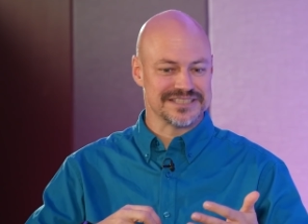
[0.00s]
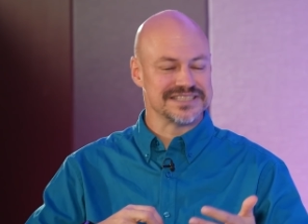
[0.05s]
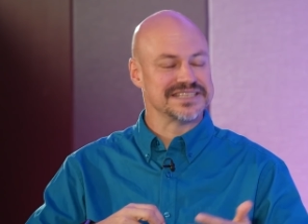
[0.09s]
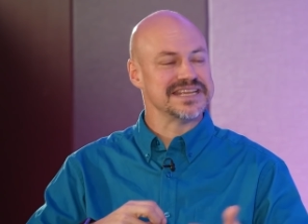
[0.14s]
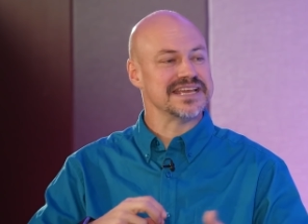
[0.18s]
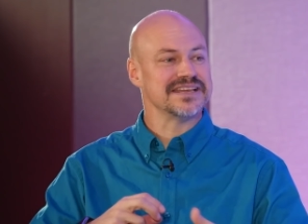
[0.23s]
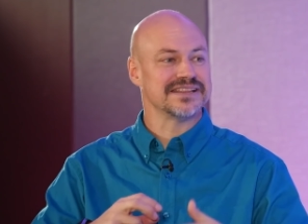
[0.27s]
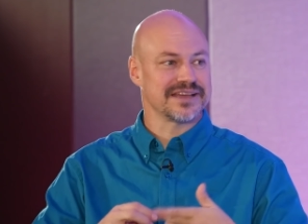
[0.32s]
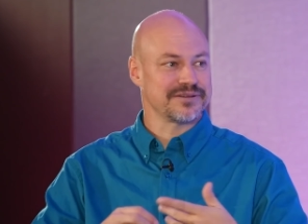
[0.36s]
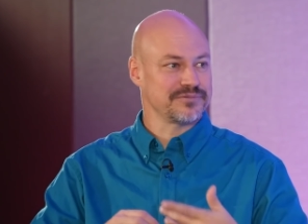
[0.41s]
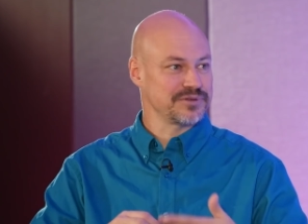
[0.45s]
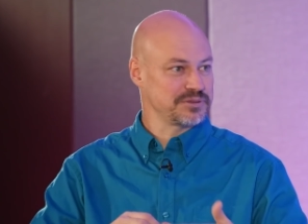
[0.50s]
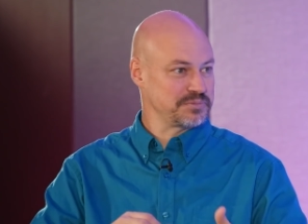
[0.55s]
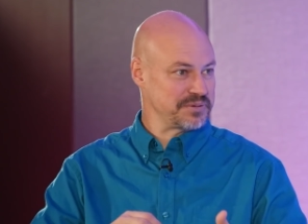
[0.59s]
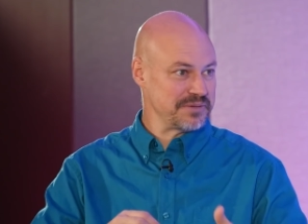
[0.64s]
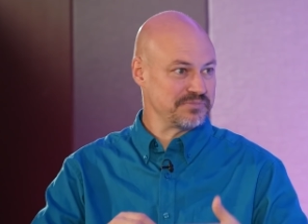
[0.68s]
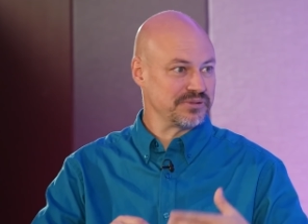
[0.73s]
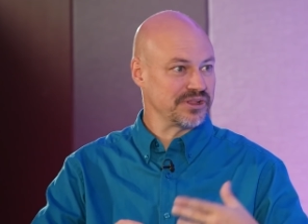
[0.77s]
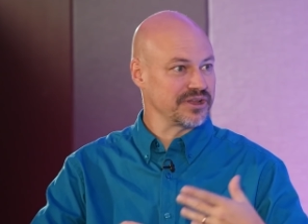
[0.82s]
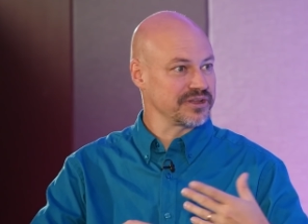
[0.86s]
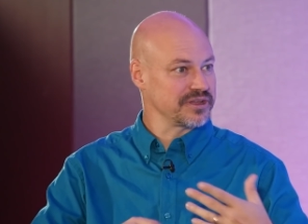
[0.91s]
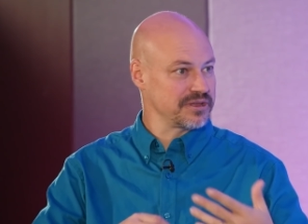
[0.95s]
dealing with
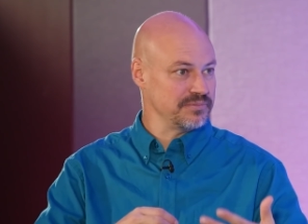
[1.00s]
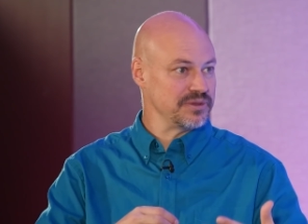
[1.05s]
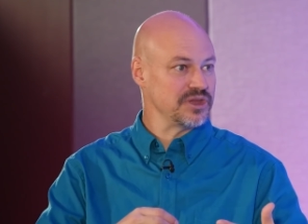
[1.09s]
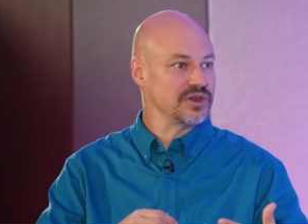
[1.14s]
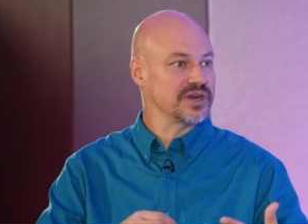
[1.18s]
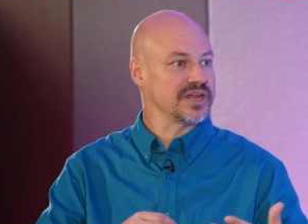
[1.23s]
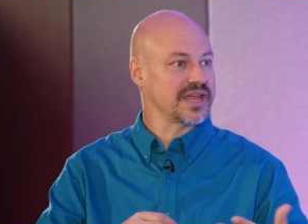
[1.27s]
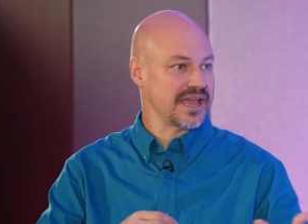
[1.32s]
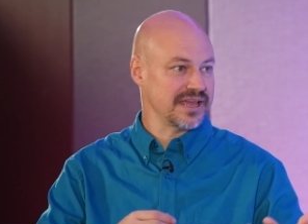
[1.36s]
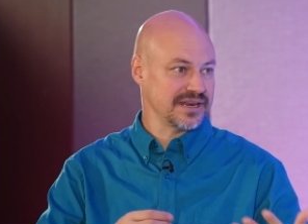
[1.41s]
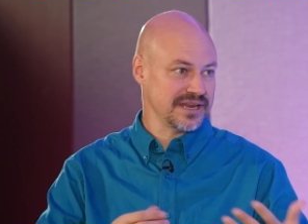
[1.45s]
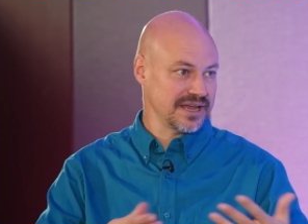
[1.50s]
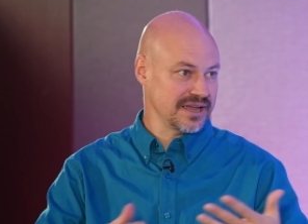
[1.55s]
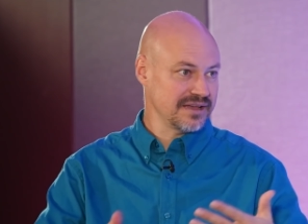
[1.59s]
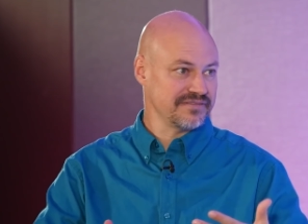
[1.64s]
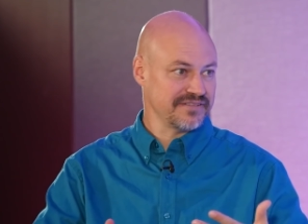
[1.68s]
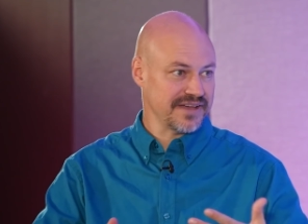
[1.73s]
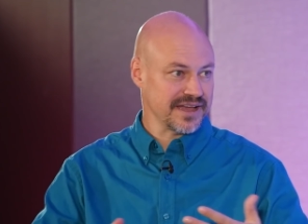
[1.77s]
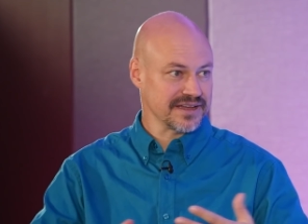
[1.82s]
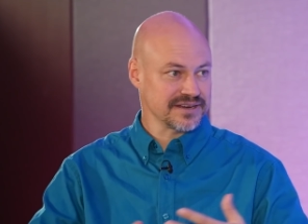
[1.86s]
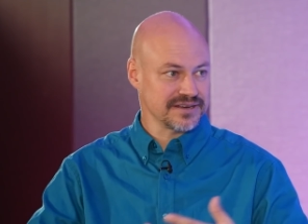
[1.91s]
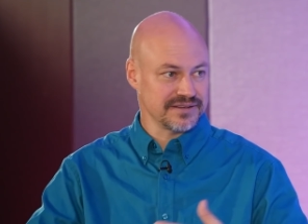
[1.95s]
people and communicating
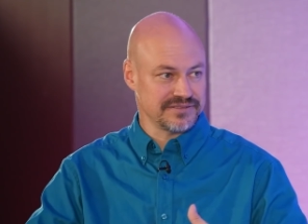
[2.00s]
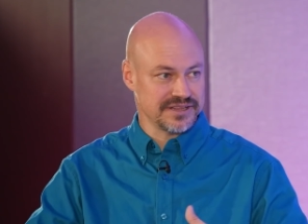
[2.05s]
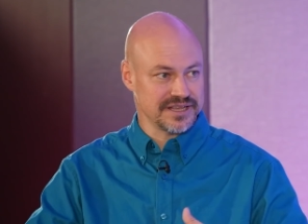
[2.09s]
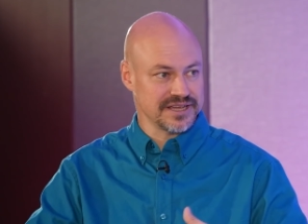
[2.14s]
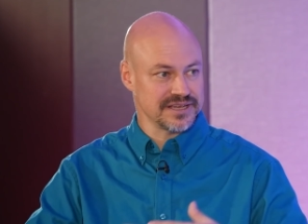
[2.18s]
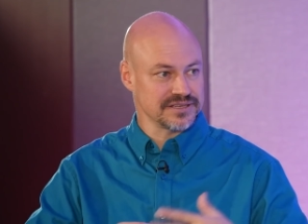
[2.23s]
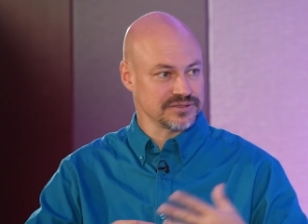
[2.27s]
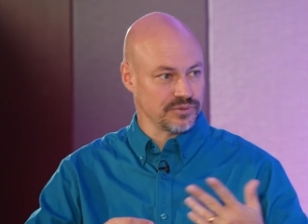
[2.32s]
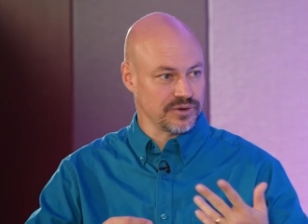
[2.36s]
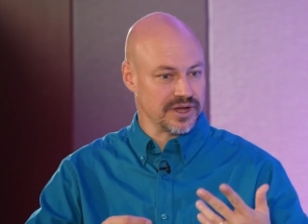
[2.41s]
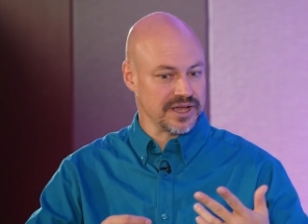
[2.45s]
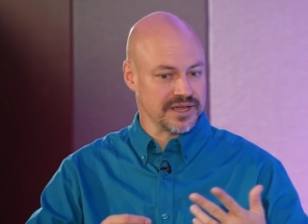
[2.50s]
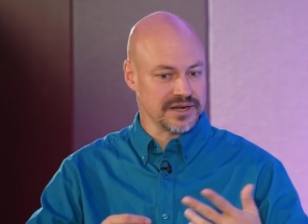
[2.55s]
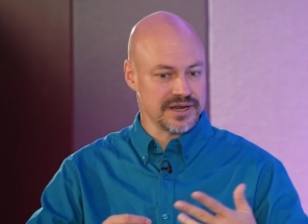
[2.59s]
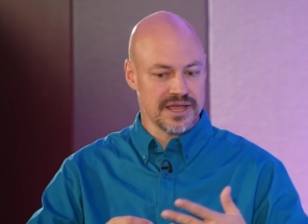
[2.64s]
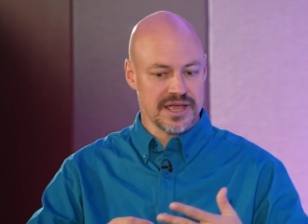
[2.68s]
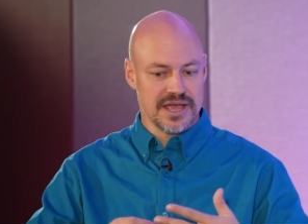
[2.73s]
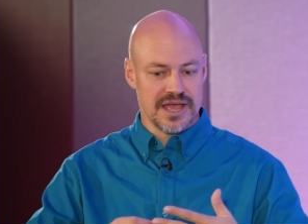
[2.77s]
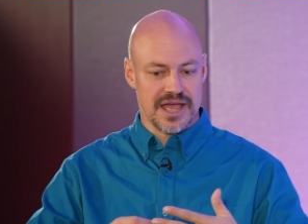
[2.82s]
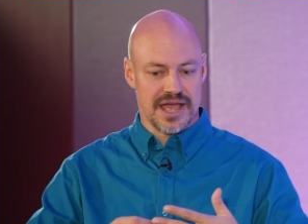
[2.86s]
effectively is one,